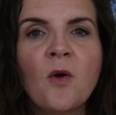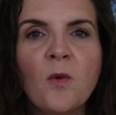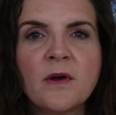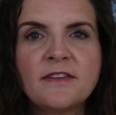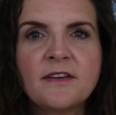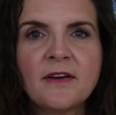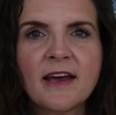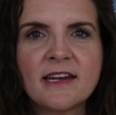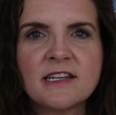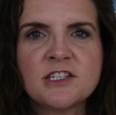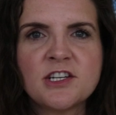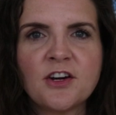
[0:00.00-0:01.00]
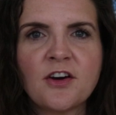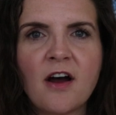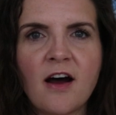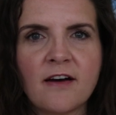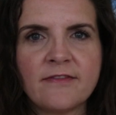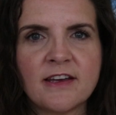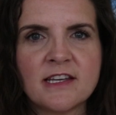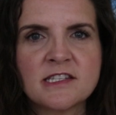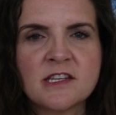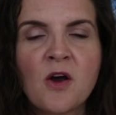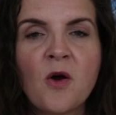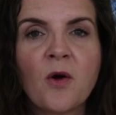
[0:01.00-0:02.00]
Once you get into your
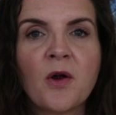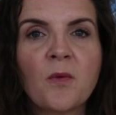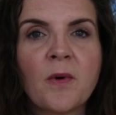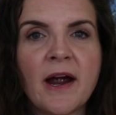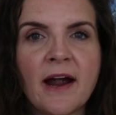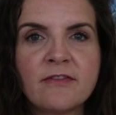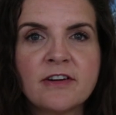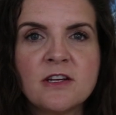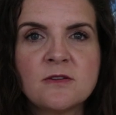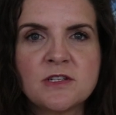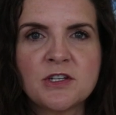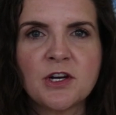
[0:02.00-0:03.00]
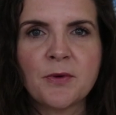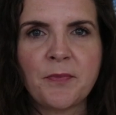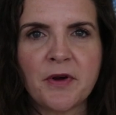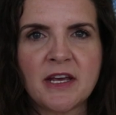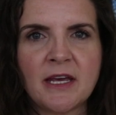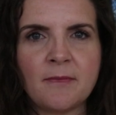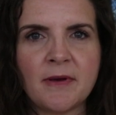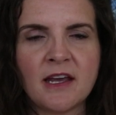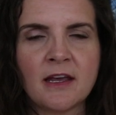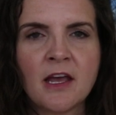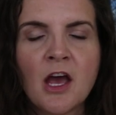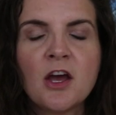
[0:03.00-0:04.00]
office or wherever you do your
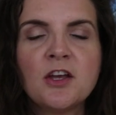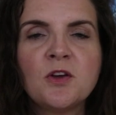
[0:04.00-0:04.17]
bookkeeping,